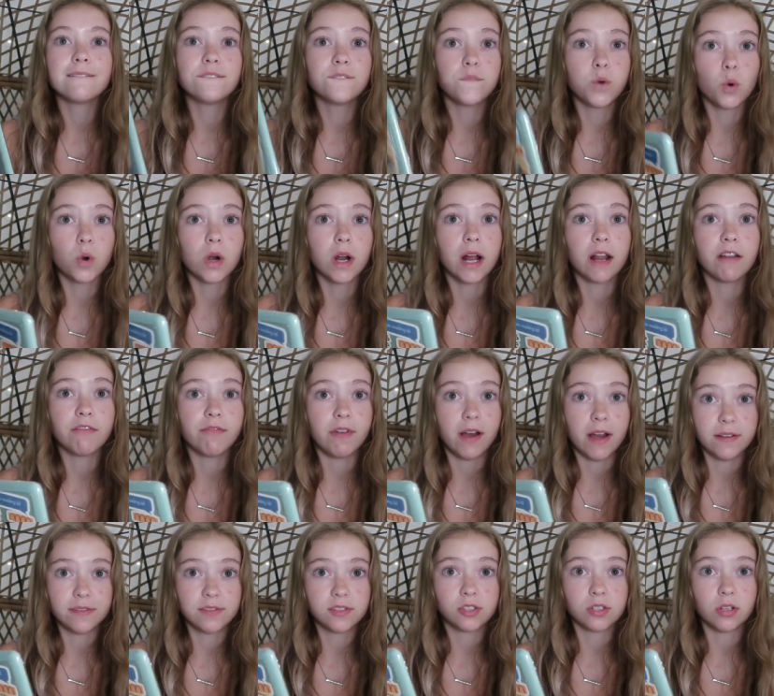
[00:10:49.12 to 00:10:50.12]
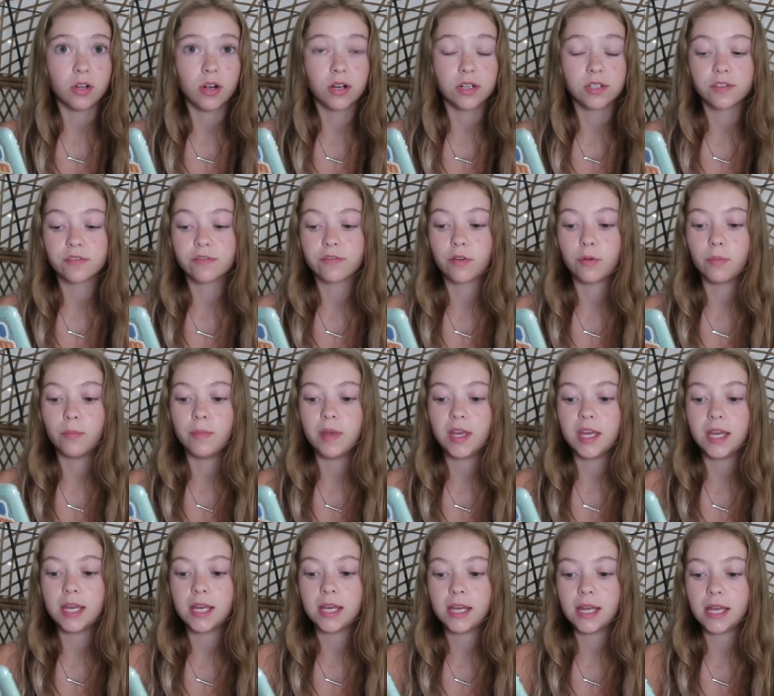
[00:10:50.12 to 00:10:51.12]
four out of five stars for
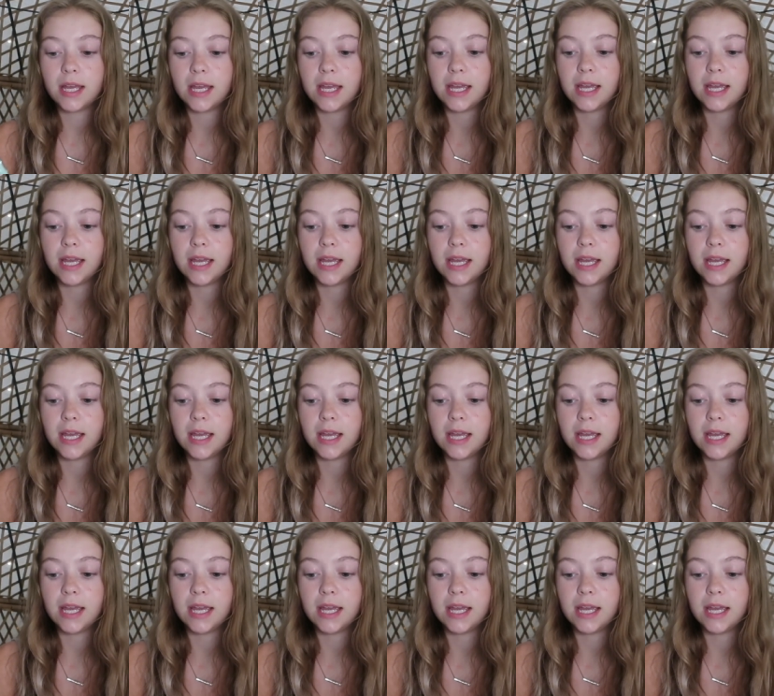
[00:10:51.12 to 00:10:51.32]
me